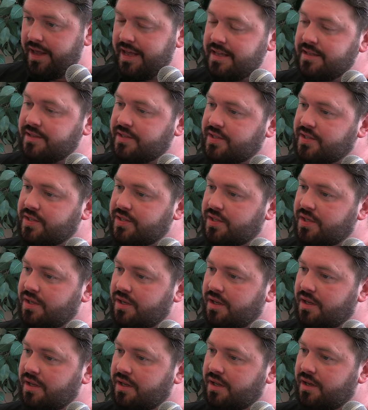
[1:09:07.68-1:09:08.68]
it's
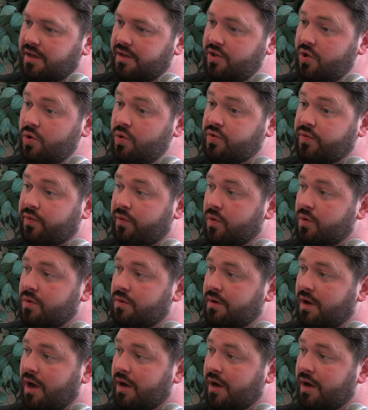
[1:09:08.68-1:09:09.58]
useful.